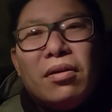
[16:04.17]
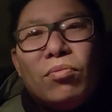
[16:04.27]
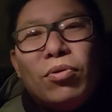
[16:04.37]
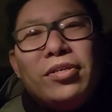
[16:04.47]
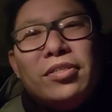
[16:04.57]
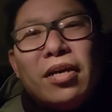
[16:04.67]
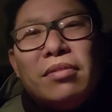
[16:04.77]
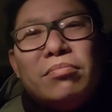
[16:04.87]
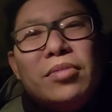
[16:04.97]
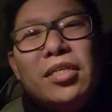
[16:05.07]
What does
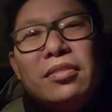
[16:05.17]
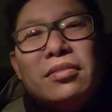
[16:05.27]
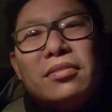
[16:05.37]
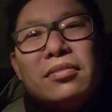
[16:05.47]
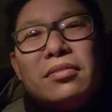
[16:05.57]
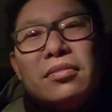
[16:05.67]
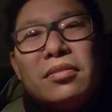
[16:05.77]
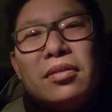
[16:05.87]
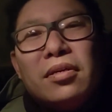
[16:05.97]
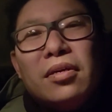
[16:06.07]
that mean?
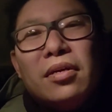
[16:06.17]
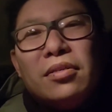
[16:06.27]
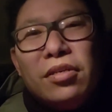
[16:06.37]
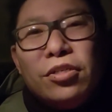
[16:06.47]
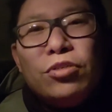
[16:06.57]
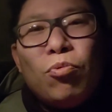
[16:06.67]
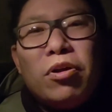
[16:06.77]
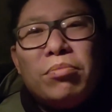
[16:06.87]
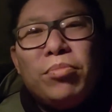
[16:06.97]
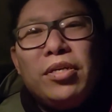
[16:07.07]
This is what
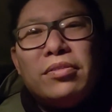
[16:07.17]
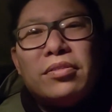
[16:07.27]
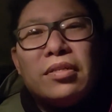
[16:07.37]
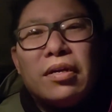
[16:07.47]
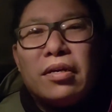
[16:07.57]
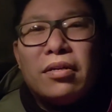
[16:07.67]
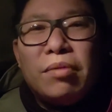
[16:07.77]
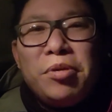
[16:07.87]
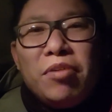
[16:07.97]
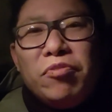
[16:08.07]
it means. Like, let
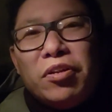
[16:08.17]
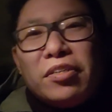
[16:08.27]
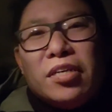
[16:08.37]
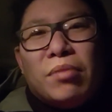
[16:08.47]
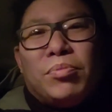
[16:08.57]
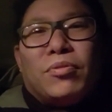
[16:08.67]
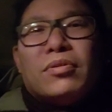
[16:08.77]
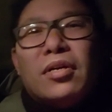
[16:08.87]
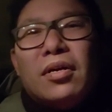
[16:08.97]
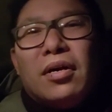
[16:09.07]
me give you an example.
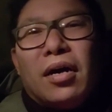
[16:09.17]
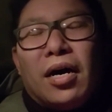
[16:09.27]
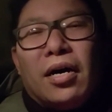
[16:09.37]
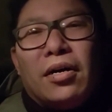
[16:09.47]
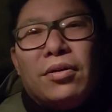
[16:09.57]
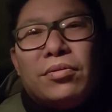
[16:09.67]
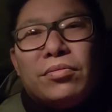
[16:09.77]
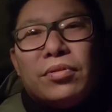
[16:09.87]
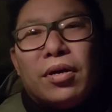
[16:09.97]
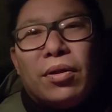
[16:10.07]
Uh,
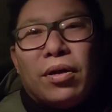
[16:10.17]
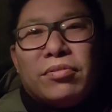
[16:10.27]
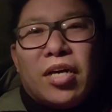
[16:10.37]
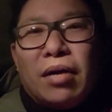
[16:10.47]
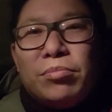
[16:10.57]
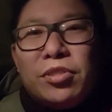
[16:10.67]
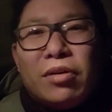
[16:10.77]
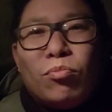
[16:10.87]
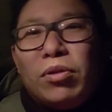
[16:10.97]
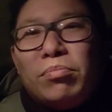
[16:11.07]
a lot of times
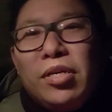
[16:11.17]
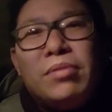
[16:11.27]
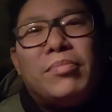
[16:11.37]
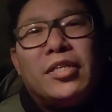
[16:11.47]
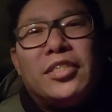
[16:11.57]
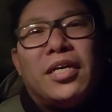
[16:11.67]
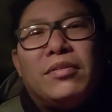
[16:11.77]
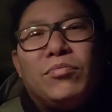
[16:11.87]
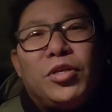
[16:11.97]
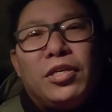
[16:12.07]
that when me and my
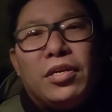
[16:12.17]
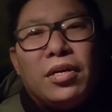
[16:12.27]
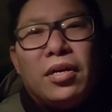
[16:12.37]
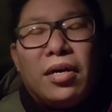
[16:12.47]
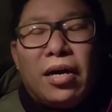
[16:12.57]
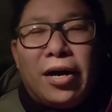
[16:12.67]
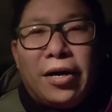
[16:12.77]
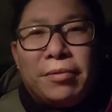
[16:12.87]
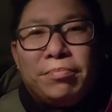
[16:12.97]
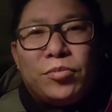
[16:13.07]
son we
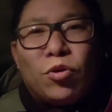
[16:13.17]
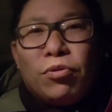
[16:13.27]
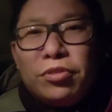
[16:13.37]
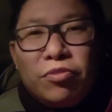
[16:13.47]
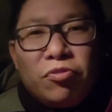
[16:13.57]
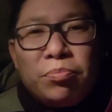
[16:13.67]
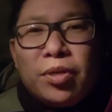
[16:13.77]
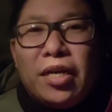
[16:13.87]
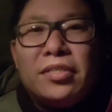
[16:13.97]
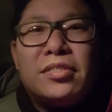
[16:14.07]
um, go to different
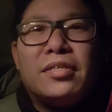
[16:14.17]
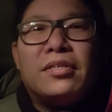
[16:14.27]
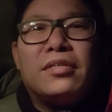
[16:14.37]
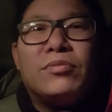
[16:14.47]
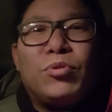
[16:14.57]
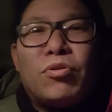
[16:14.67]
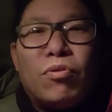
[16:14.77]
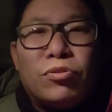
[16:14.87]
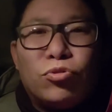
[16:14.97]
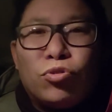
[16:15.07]
places. We go
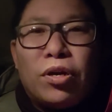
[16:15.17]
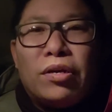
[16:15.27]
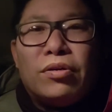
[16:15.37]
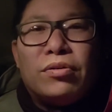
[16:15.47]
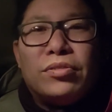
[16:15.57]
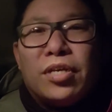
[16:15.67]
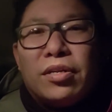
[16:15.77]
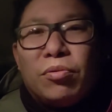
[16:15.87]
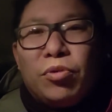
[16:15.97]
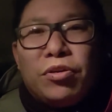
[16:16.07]
on trails and
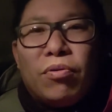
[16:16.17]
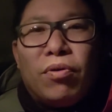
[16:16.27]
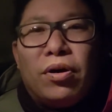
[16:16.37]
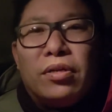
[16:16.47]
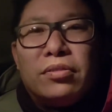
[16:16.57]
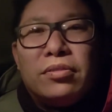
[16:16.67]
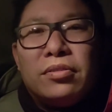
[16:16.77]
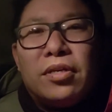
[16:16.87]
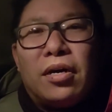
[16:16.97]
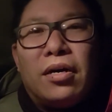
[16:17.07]
then we go on,
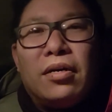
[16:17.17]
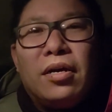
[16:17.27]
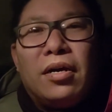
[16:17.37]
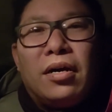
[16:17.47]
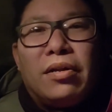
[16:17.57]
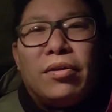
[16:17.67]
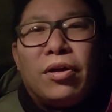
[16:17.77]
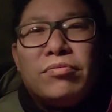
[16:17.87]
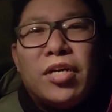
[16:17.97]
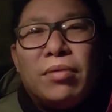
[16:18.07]
uh, a lot
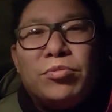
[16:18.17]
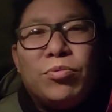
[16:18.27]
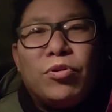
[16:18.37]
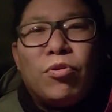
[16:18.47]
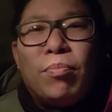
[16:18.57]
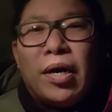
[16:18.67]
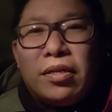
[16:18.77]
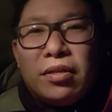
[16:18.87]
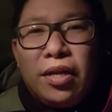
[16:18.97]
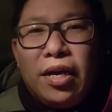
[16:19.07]
of times we go by
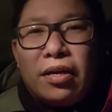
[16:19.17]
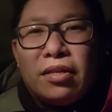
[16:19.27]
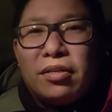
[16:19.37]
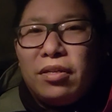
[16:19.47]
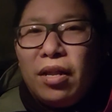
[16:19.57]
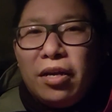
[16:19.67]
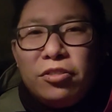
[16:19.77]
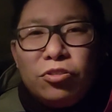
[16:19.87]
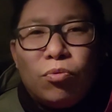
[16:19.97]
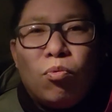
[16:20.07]
the lake and he
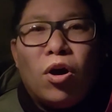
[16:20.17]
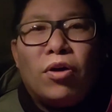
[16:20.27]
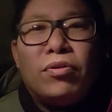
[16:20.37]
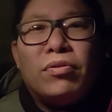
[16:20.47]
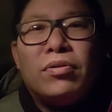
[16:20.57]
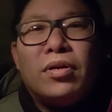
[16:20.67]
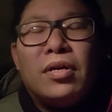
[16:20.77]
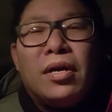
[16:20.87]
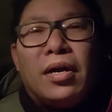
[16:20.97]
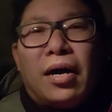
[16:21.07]
likes the water.
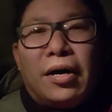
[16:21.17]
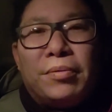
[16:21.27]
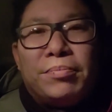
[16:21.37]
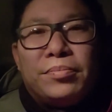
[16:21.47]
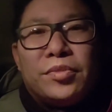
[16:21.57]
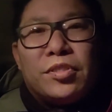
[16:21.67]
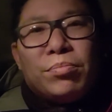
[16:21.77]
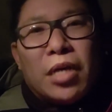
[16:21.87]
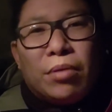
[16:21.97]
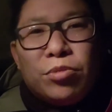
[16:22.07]
Um,
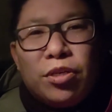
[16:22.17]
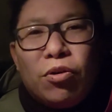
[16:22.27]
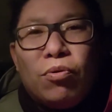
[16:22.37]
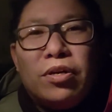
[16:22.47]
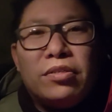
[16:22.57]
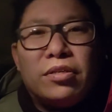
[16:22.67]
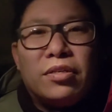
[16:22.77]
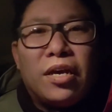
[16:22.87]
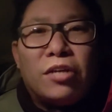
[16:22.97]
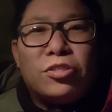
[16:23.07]
sometimes he go in and
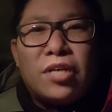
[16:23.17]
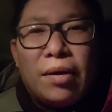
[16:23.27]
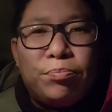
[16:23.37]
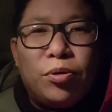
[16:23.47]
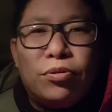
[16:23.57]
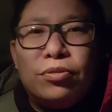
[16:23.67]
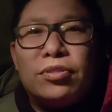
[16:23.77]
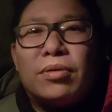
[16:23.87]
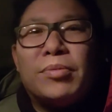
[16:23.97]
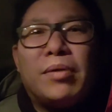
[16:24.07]
catch tadpoles.
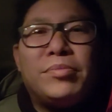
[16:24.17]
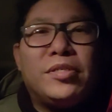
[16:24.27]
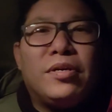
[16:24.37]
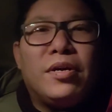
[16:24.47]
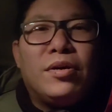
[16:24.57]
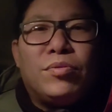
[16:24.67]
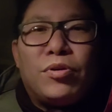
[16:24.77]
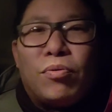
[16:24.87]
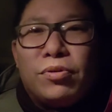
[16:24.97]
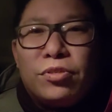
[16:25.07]
Sometimes he we
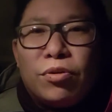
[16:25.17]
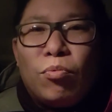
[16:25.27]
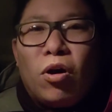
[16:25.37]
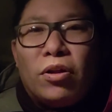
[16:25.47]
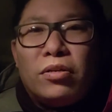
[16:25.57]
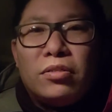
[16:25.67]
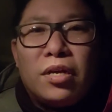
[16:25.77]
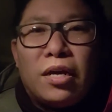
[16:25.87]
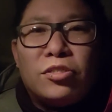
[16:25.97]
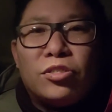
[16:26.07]
go into the water and
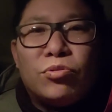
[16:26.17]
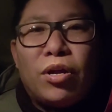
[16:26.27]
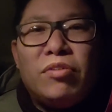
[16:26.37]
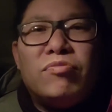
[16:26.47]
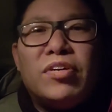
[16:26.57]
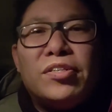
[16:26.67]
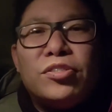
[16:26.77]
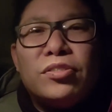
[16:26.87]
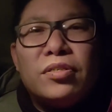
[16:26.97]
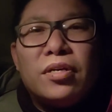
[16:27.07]
catch crayfish.